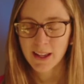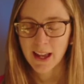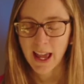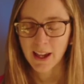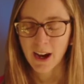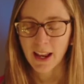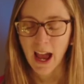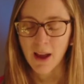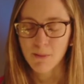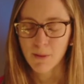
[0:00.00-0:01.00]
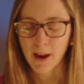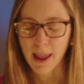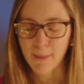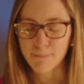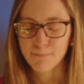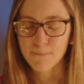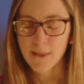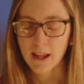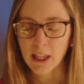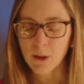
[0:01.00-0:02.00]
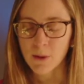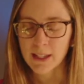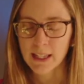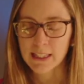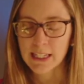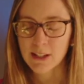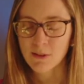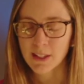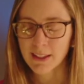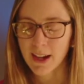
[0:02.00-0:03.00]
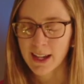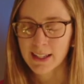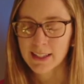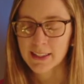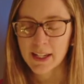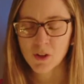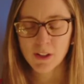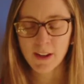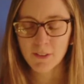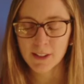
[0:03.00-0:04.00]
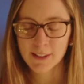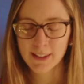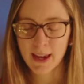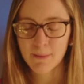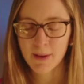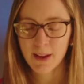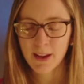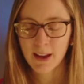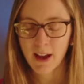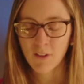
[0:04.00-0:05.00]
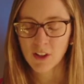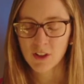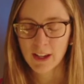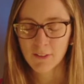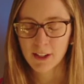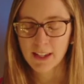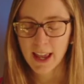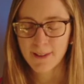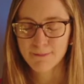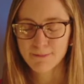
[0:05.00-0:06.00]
And, God, I pray that you would continue to guide us each and every step of each and every day.